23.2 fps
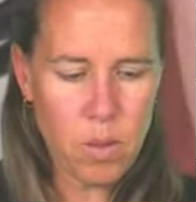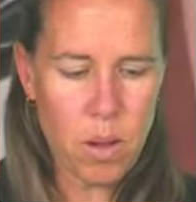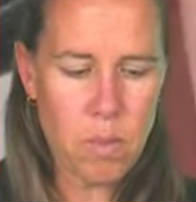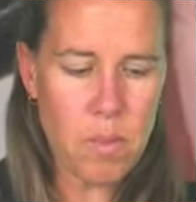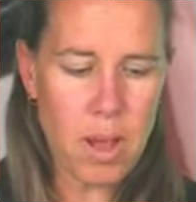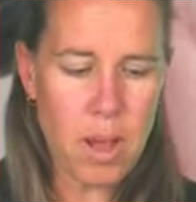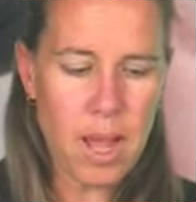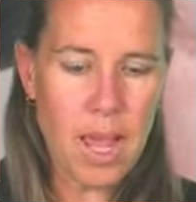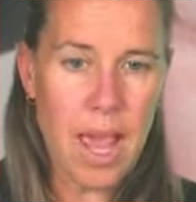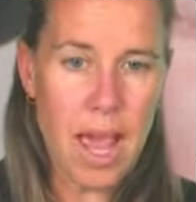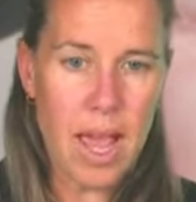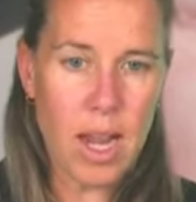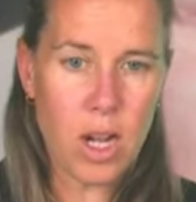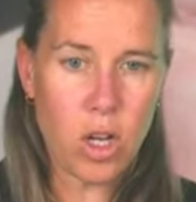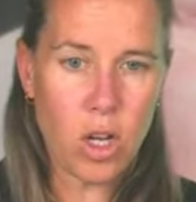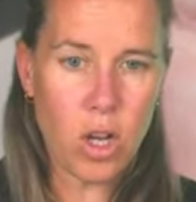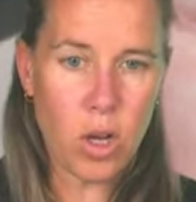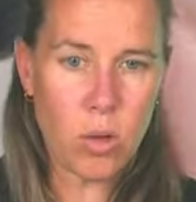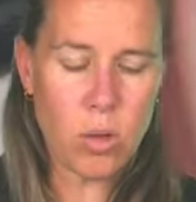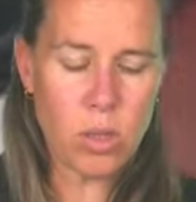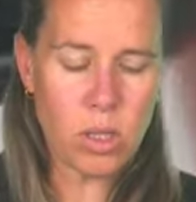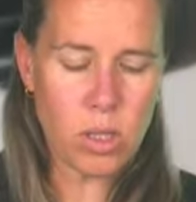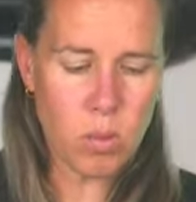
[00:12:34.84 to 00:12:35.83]
my end
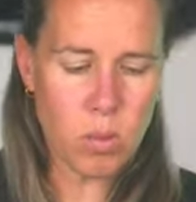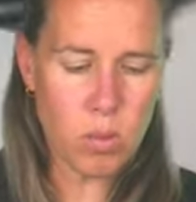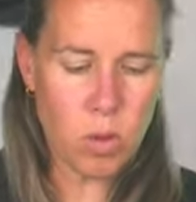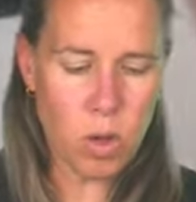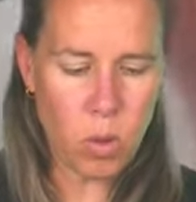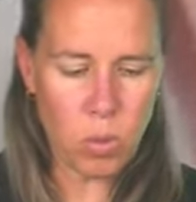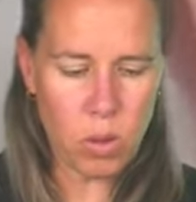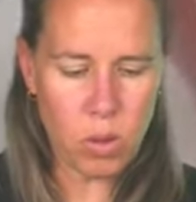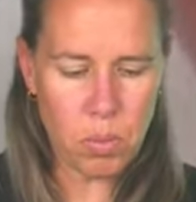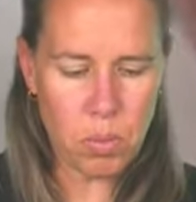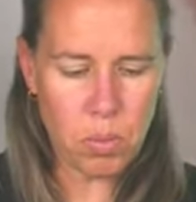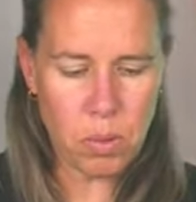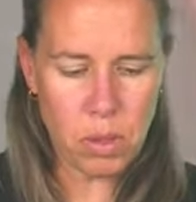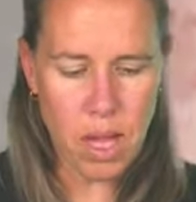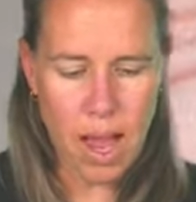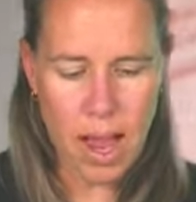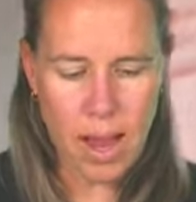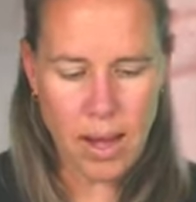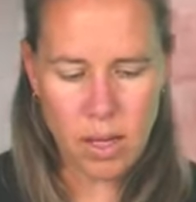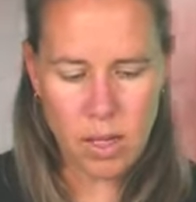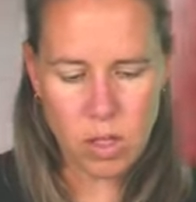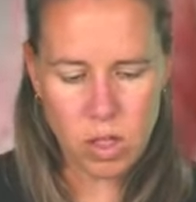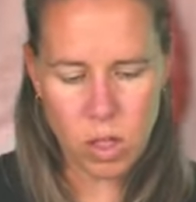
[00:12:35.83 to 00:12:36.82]
cones. I'm going with
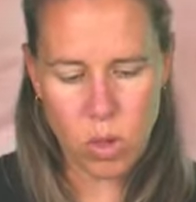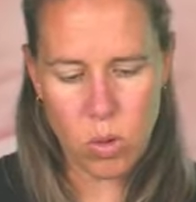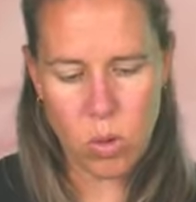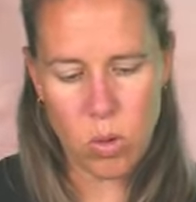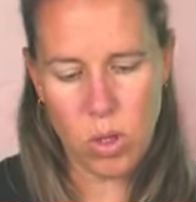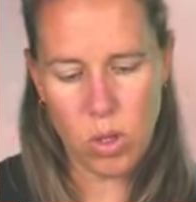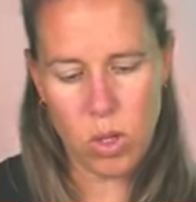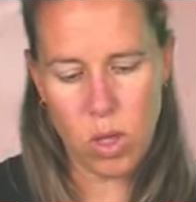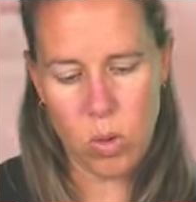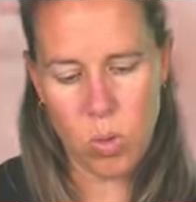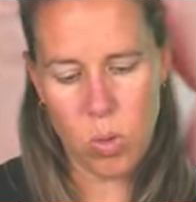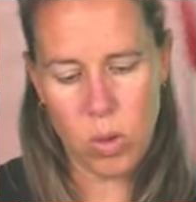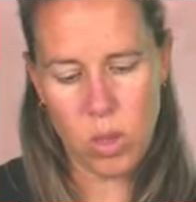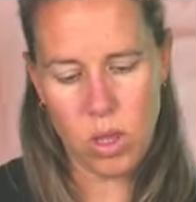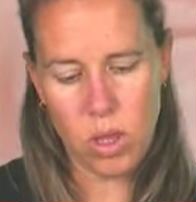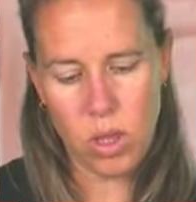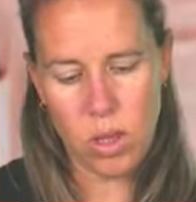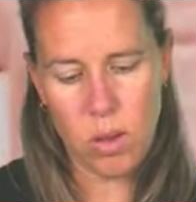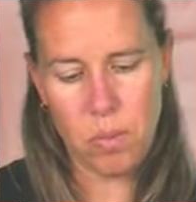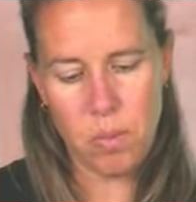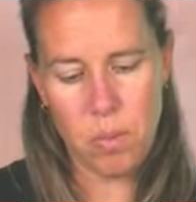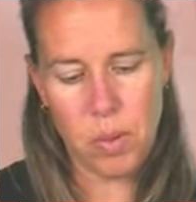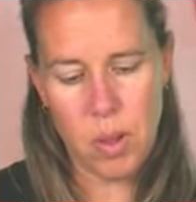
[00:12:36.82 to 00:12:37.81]
black to go along with
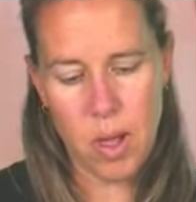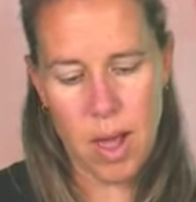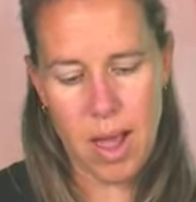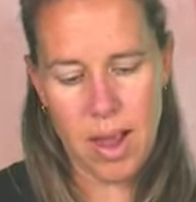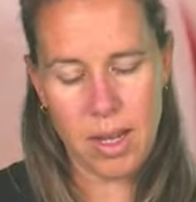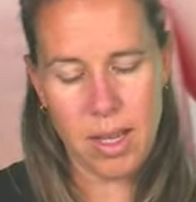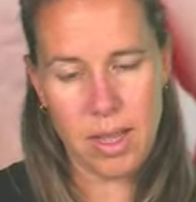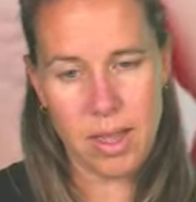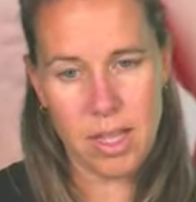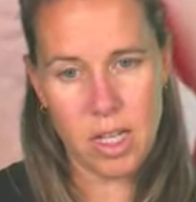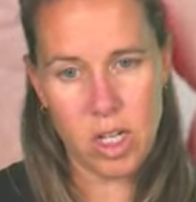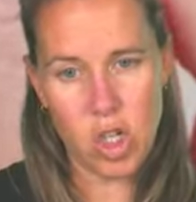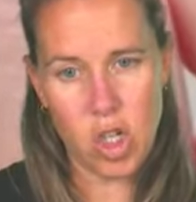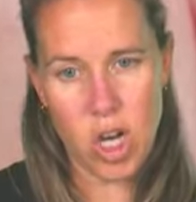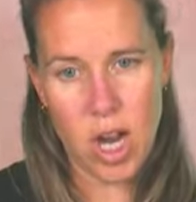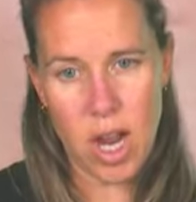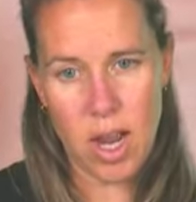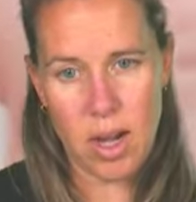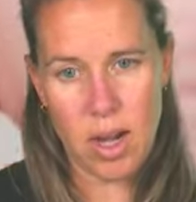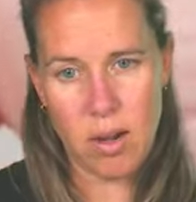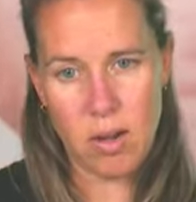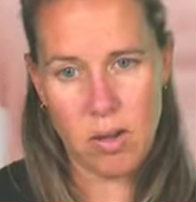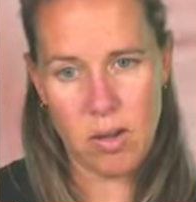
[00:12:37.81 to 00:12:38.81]
the black and the
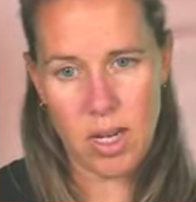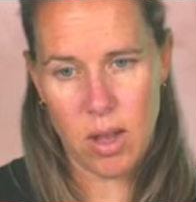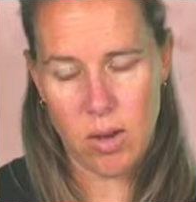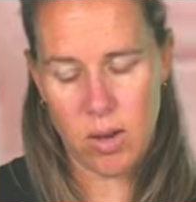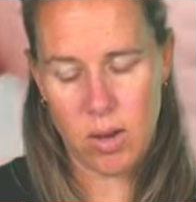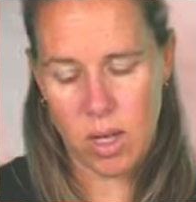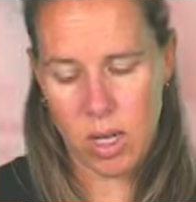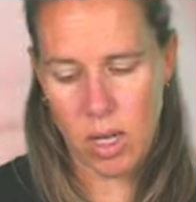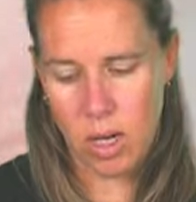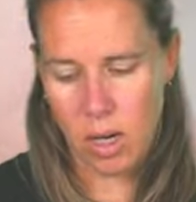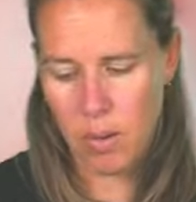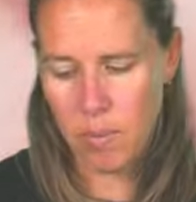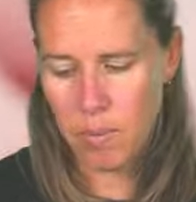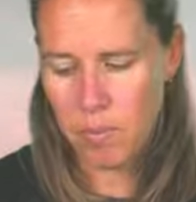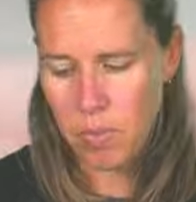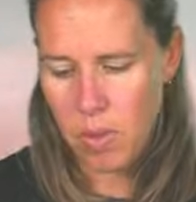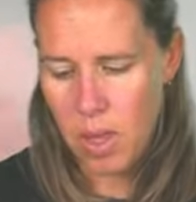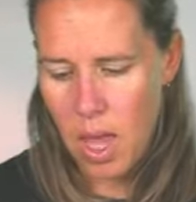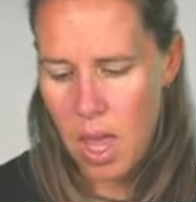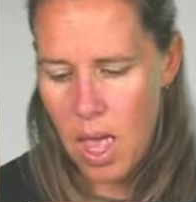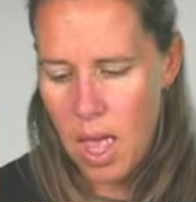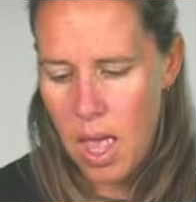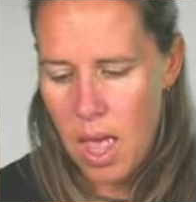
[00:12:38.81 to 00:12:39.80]
jet down here.
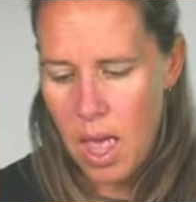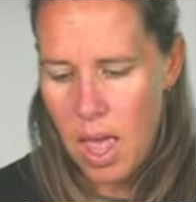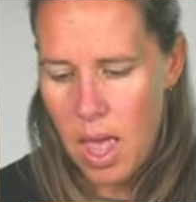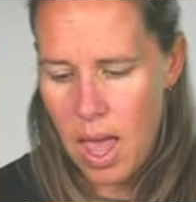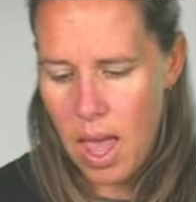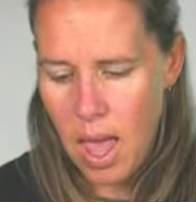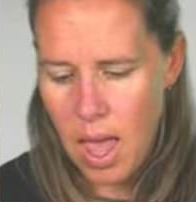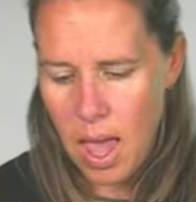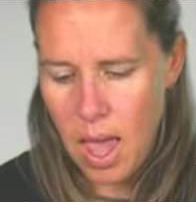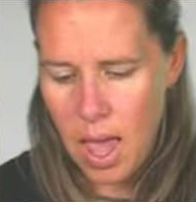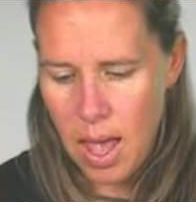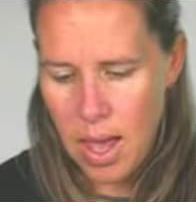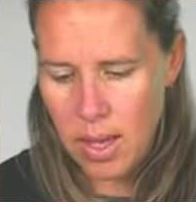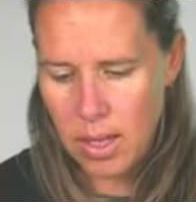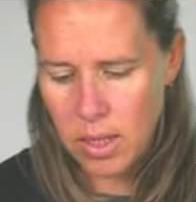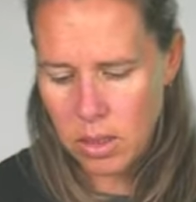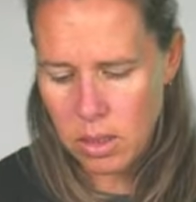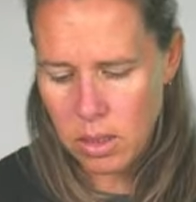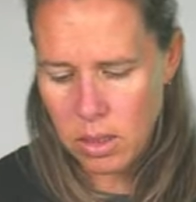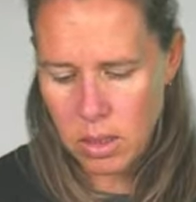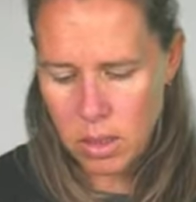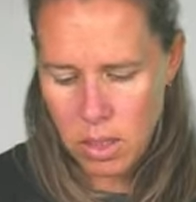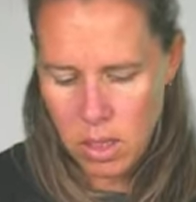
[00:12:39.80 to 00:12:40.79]

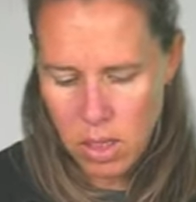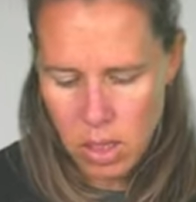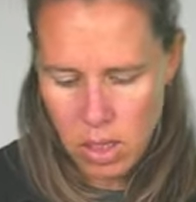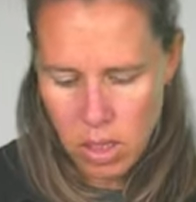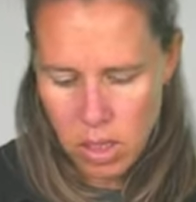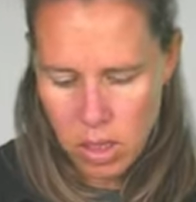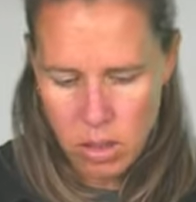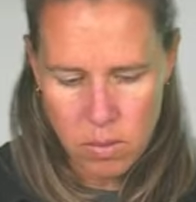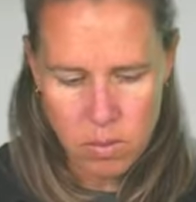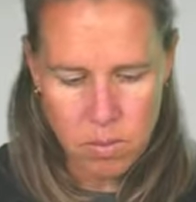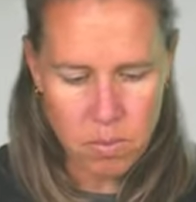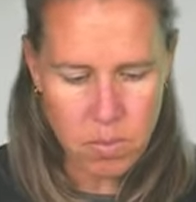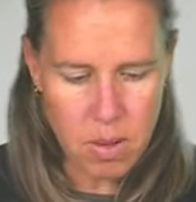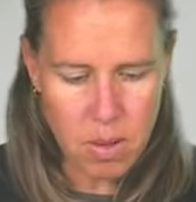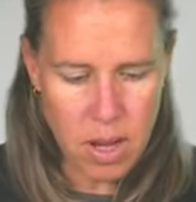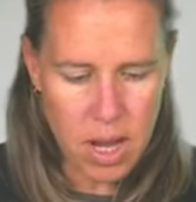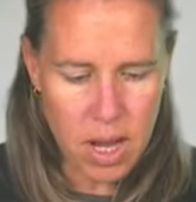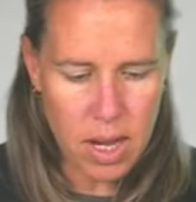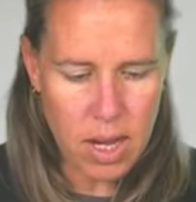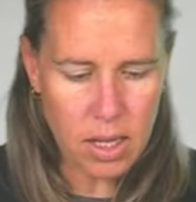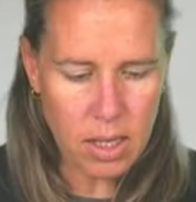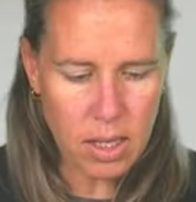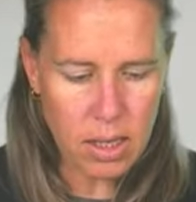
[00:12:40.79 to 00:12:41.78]
And
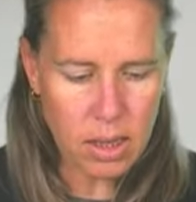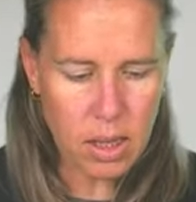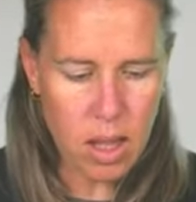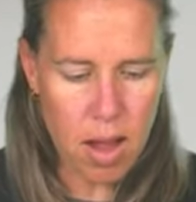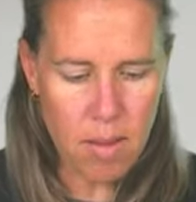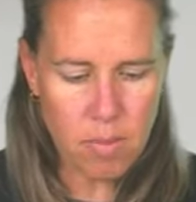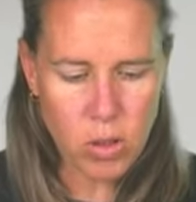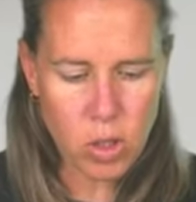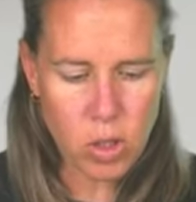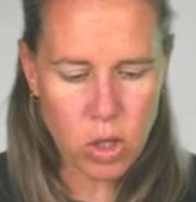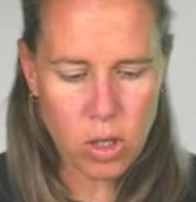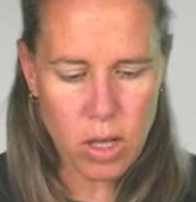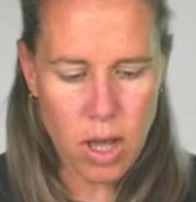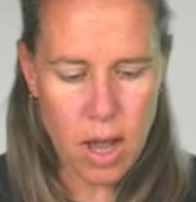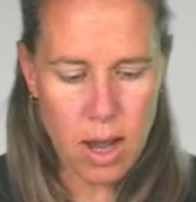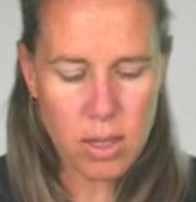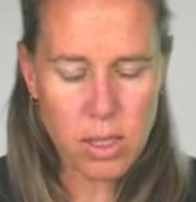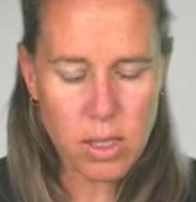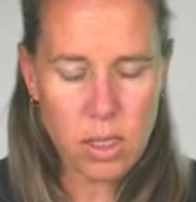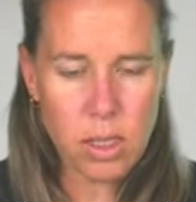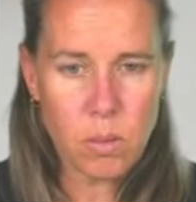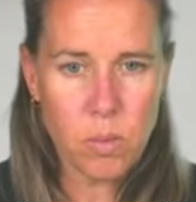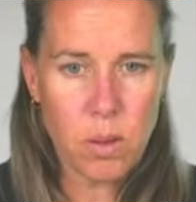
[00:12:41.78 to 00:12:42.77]
my lobster
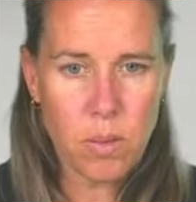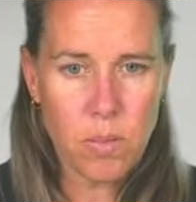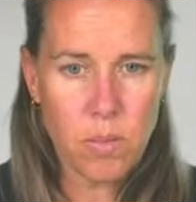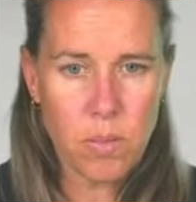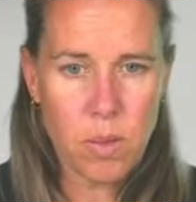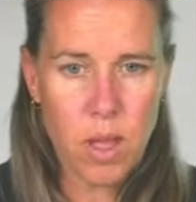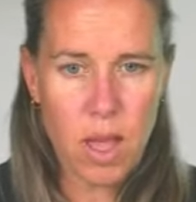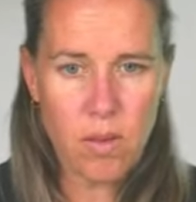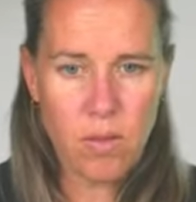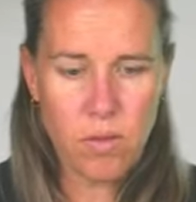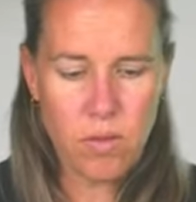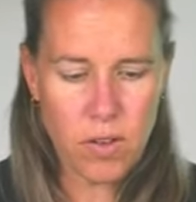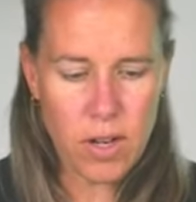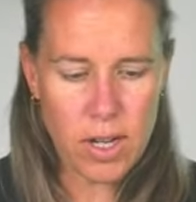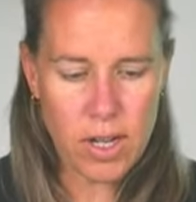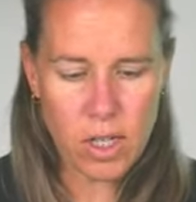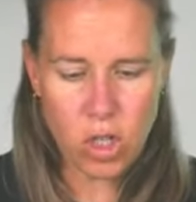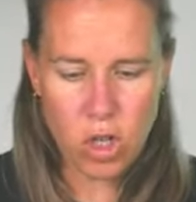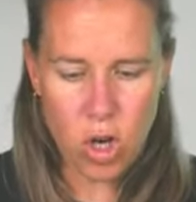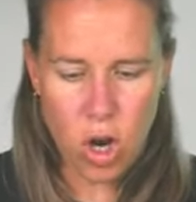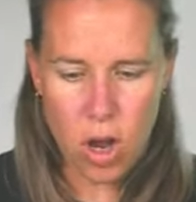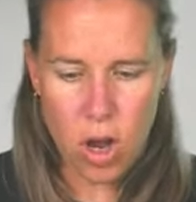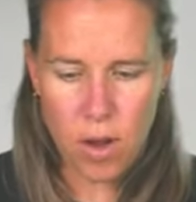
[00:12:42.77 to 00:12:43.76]
clasp and
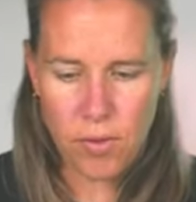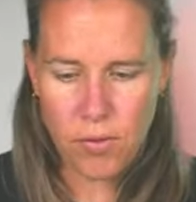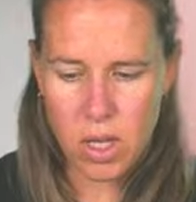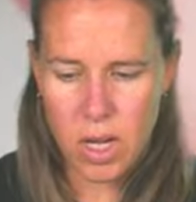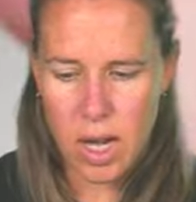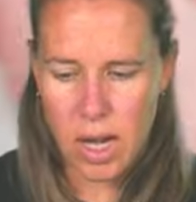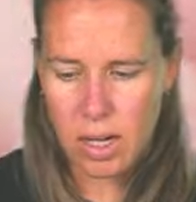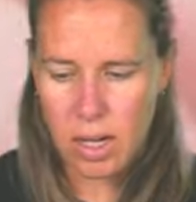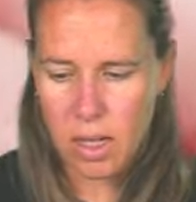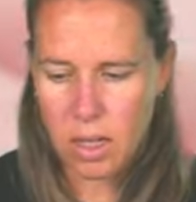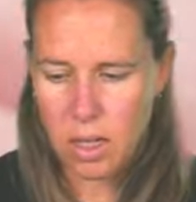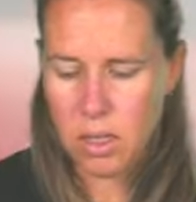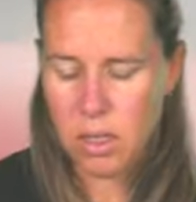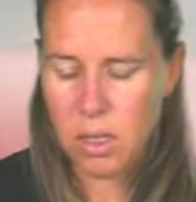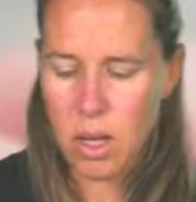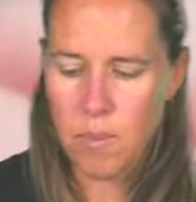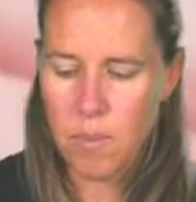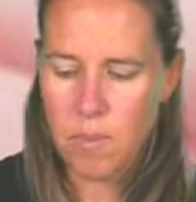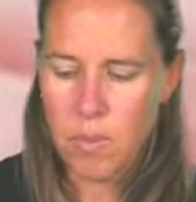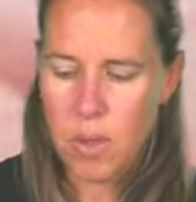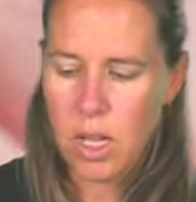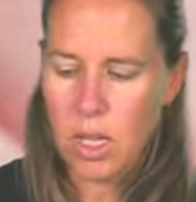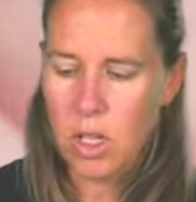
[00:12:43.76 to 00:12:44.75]
finish off the necklace
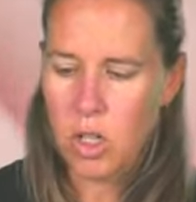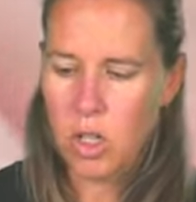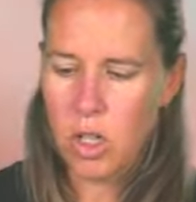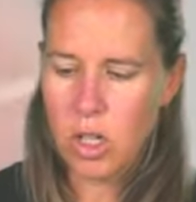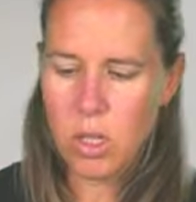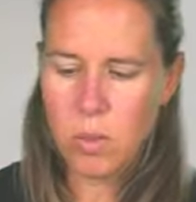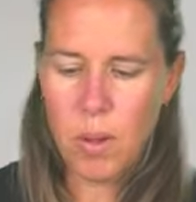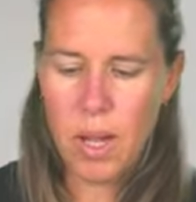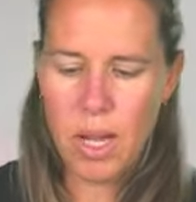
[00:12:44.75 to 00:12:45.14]
just